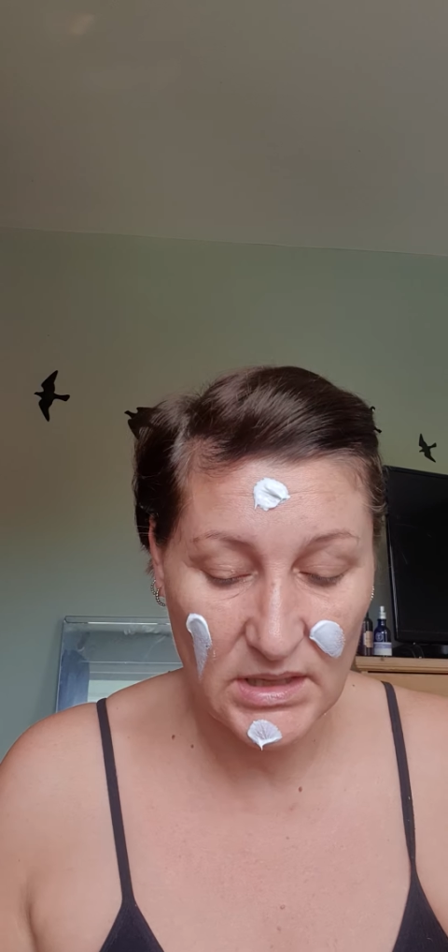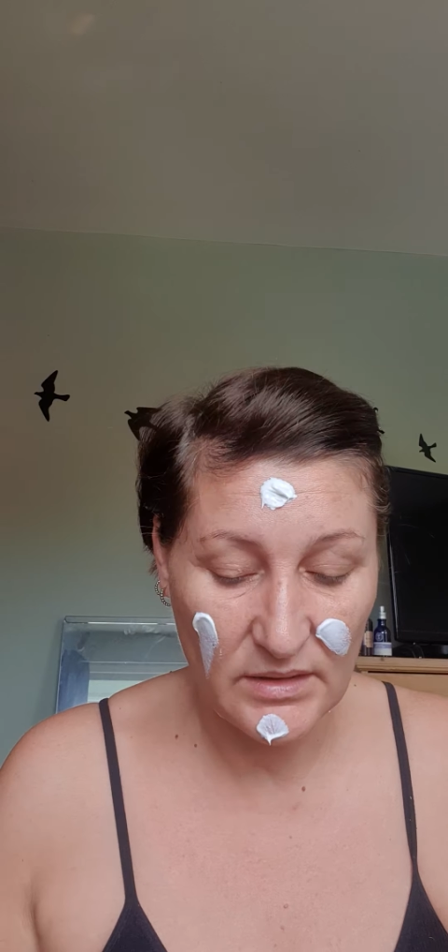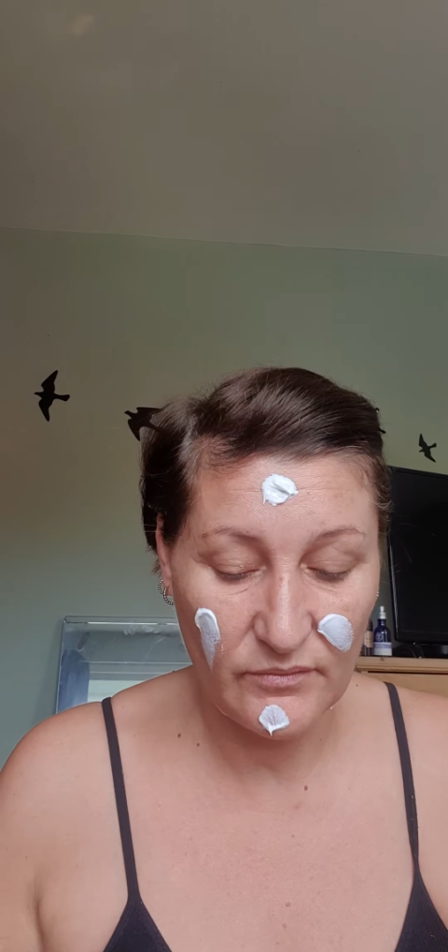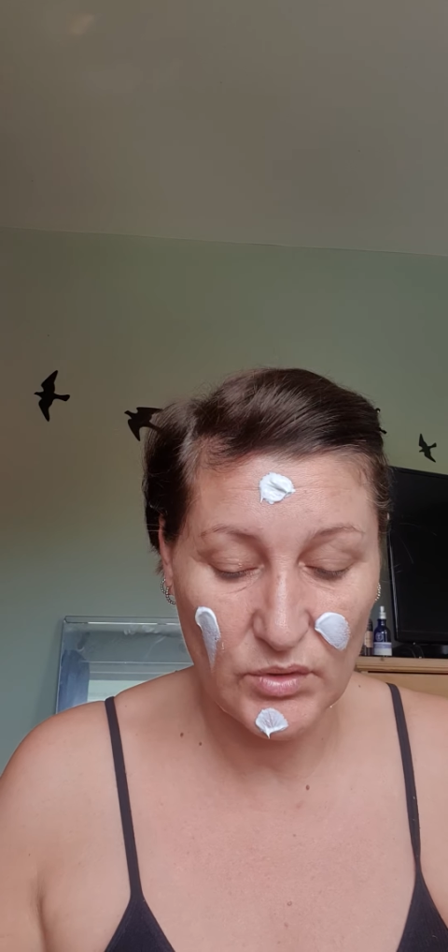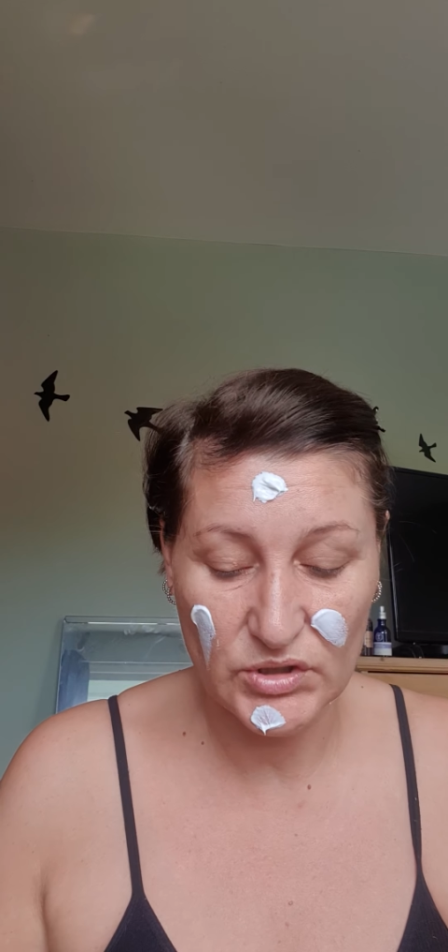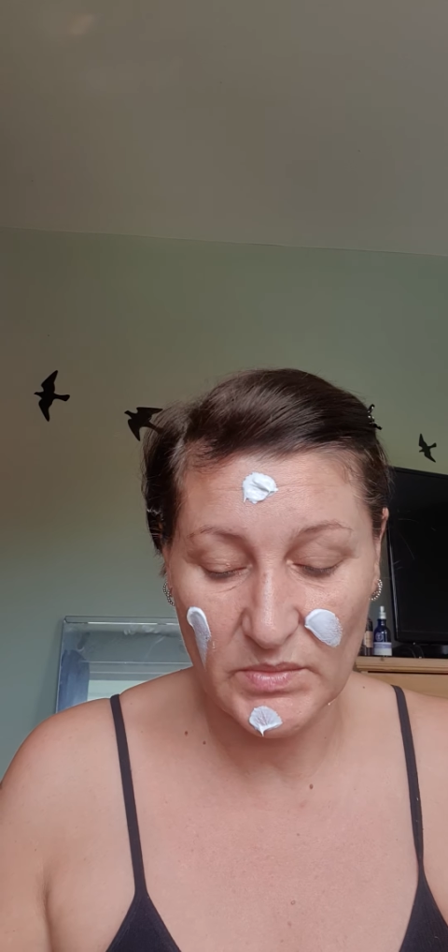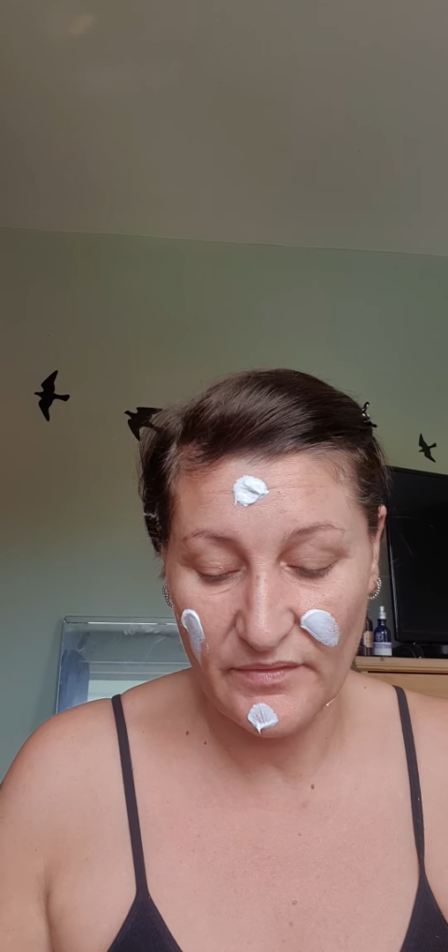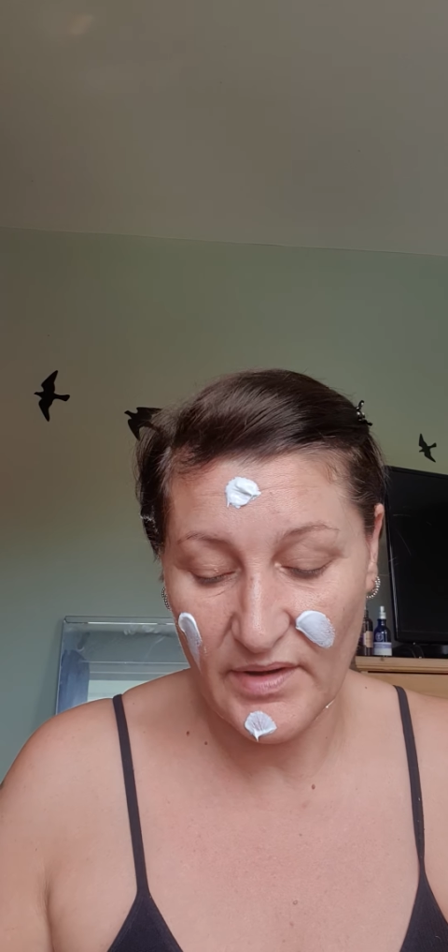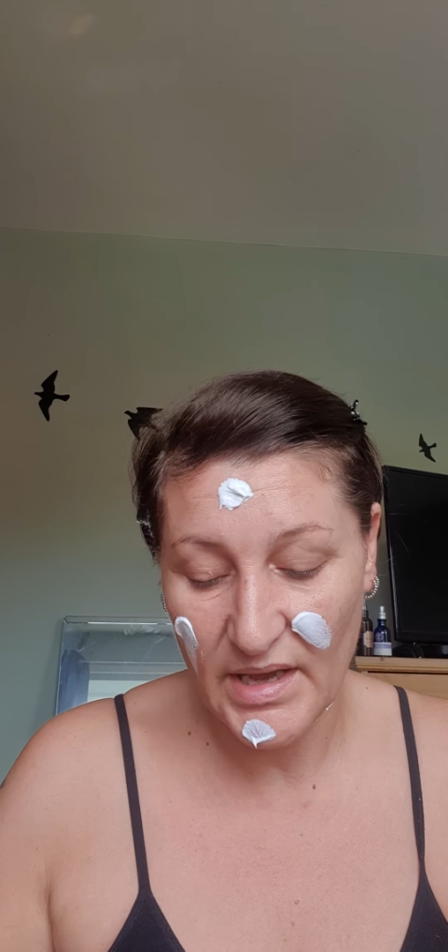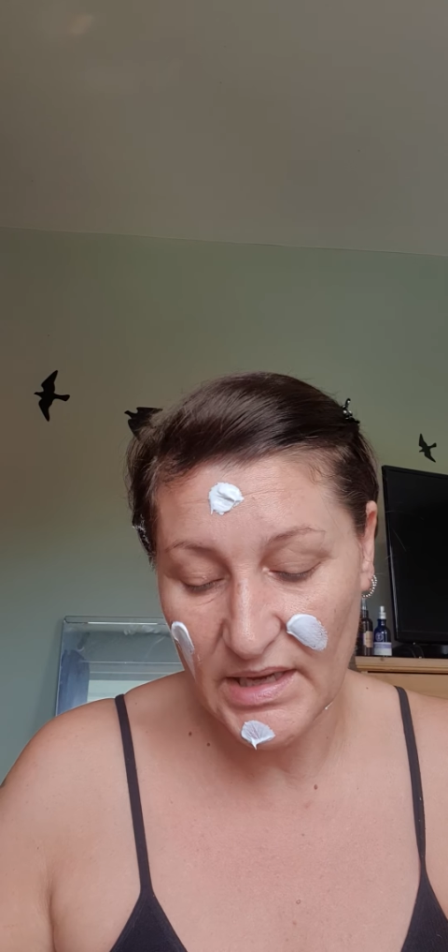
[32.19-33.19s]
I have washed my
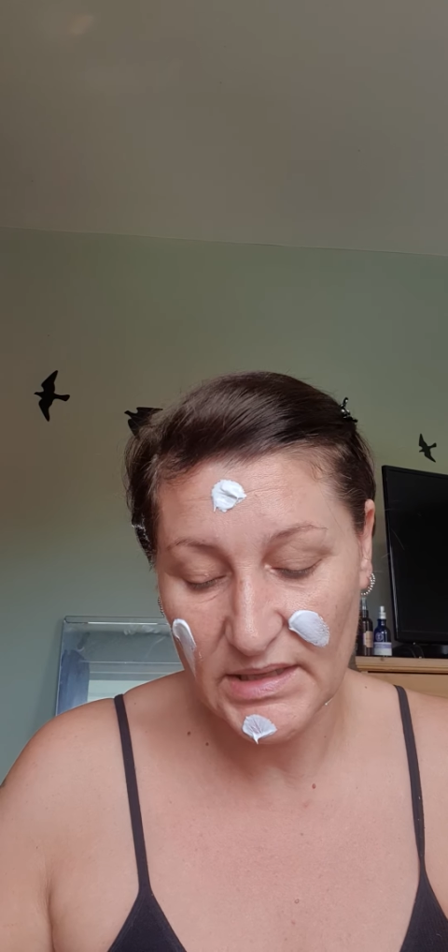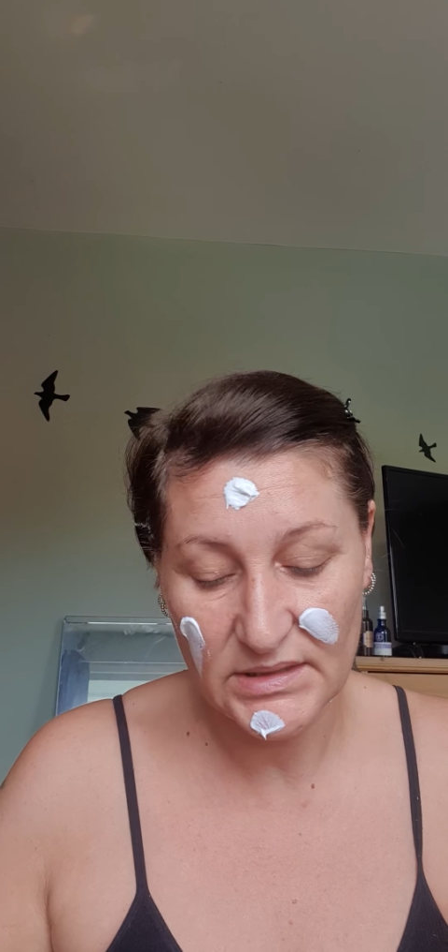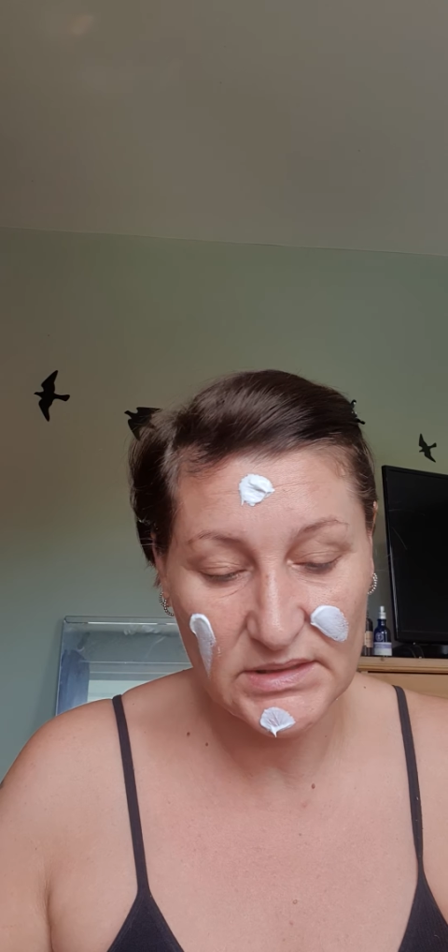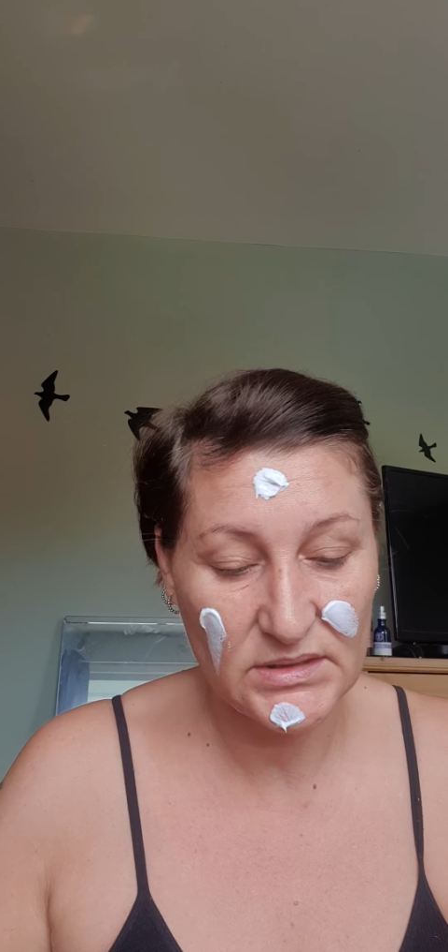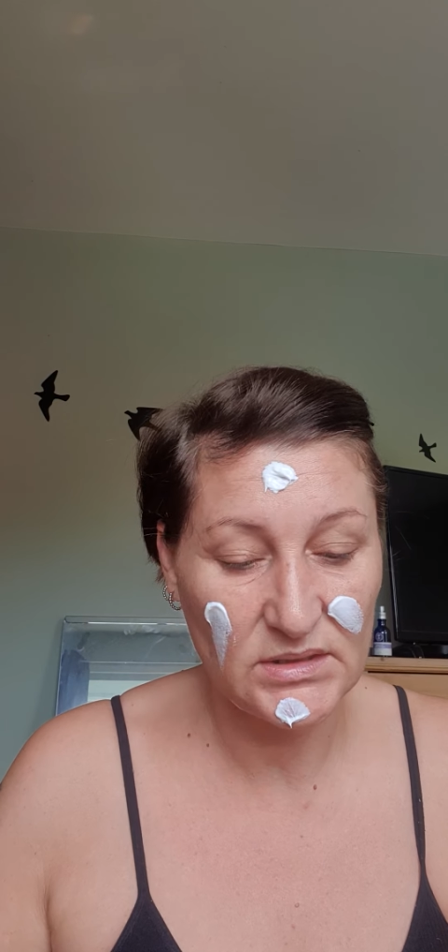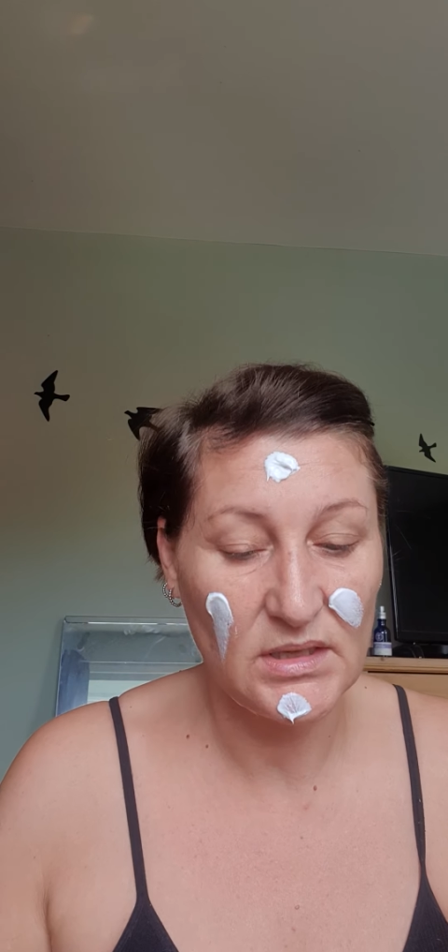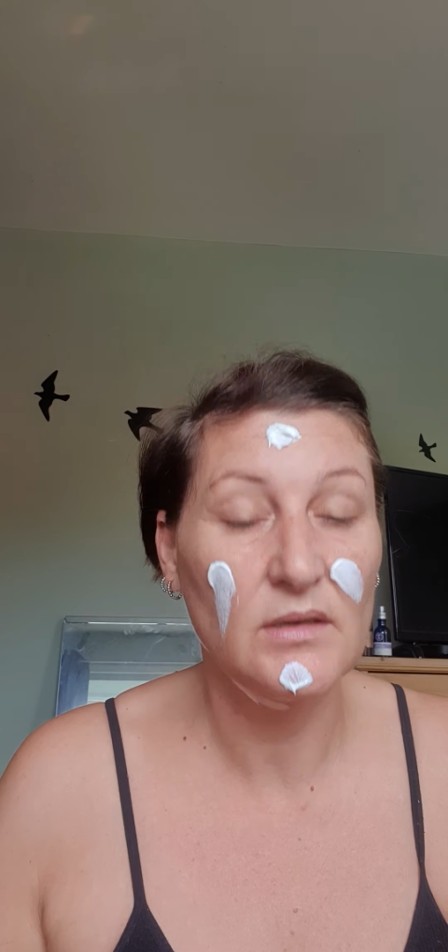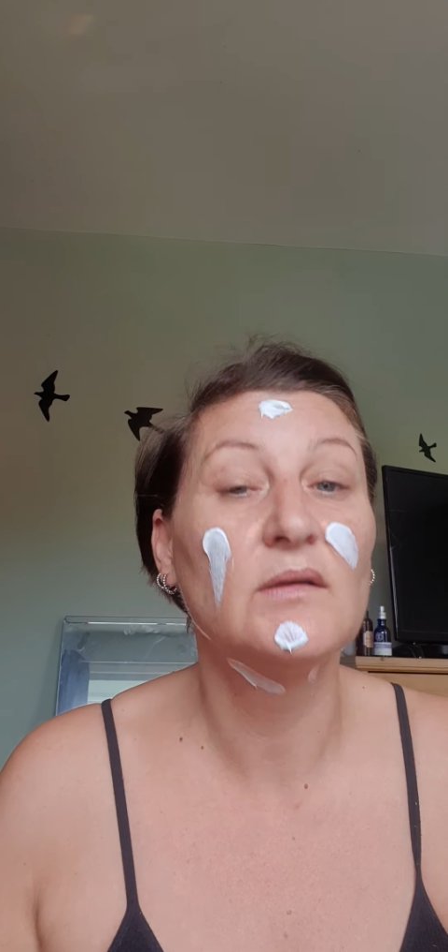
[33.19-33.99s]
face.